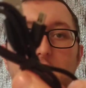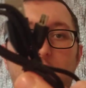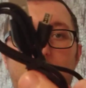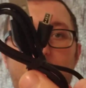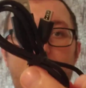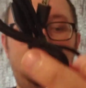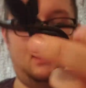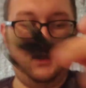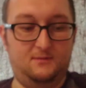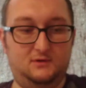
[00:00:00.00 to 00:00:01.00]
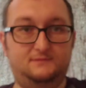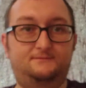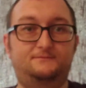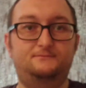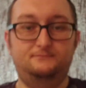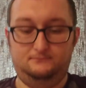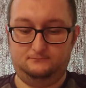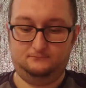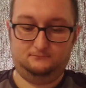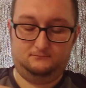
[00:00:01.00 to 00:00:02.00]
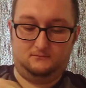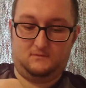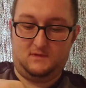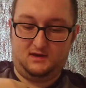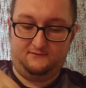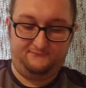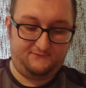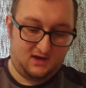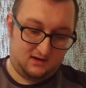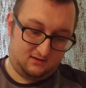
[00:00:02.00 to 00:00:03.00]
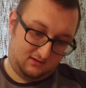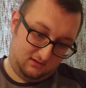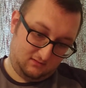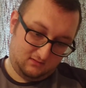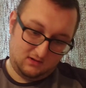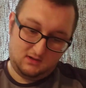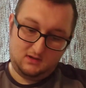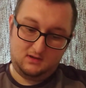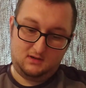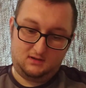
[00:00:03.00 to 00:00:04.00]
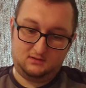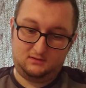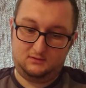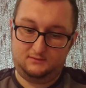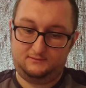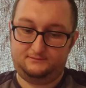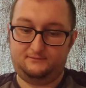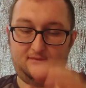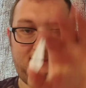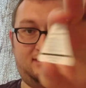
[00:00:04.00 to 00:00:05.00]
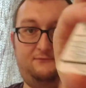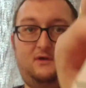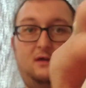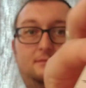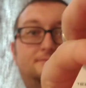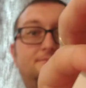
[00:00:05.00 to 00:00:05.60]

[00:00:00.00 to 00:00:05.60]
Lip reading: USB cable. And then finally, a little certificate.